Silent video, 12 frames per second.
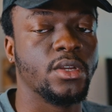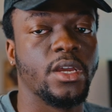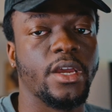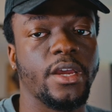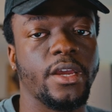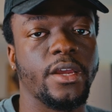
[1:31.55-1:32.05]

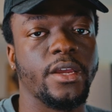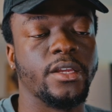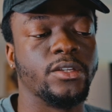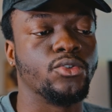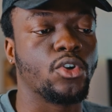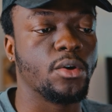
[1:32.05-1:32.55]

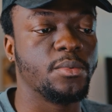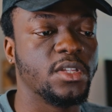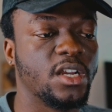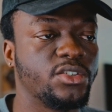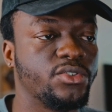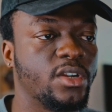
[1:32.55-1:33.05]
And you copy
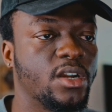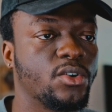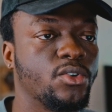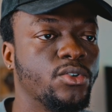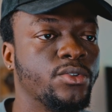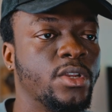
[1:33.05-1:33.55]
that serial
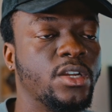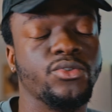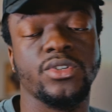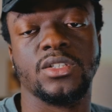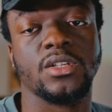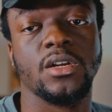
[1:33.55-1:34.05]
code and you
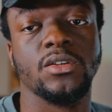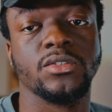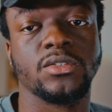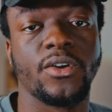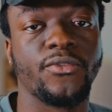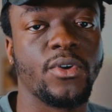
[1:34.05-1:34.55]
install your
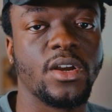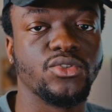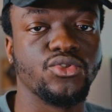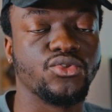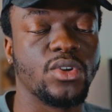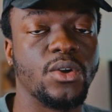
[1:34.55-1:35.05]
software as usual.